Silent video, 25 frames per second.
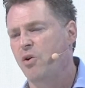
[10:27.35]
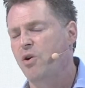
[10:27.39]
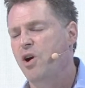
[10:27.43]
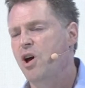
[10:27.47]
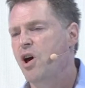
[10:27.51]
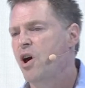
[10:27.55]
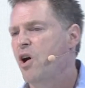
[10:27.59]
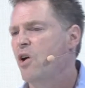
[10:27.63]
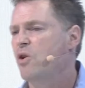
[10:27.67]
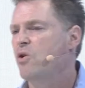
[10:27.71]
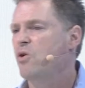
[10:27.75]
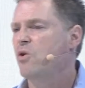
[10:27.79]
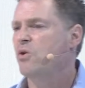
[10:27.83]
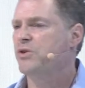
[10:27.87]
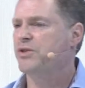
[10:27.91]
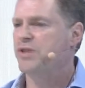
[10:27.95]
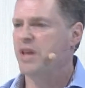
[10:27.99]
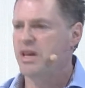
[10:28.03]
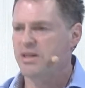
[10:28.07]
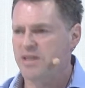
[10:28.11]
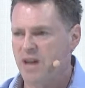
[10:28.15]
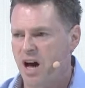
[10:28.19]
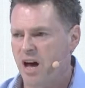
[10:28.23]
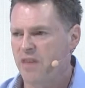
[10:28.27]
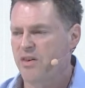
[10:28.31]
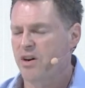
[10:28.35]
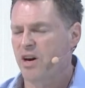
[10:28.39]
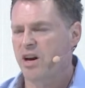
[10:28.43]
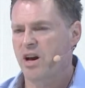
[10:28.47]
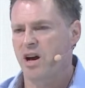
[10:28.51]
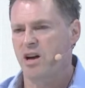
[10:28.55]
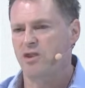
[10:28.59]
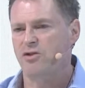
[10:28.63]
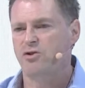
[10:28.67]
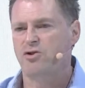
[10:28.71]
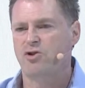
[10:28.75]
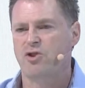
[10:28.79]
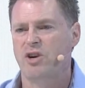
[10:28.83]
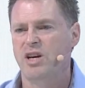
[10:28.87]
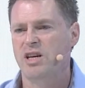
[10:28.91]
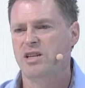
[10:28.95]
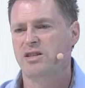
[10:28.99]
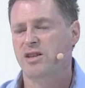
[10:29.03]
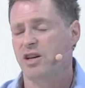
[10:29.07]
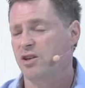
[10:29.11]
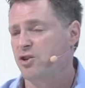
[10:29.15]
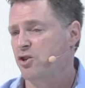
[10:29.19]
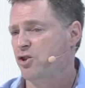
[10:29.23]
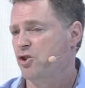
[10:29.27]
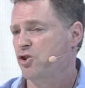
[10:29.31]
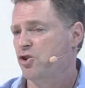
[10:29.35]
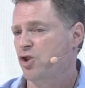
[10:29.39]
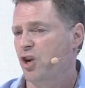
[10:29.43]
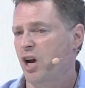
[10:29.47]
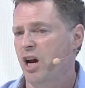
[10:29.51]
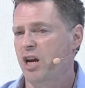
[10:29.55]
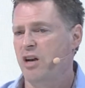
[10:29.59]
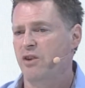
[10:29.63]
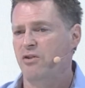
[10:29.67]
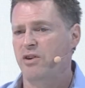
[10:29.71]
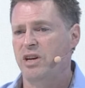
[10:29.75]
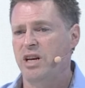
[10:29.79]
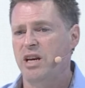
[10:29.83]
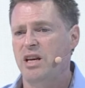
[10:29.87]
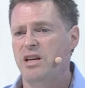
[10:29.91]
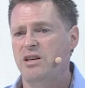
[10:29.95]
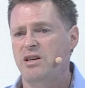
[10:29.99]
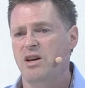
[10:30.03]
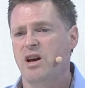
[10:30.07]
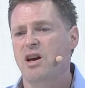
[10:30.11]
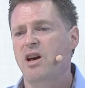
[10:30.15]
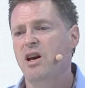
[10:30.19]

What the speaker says: of course, there's other countries such as China and India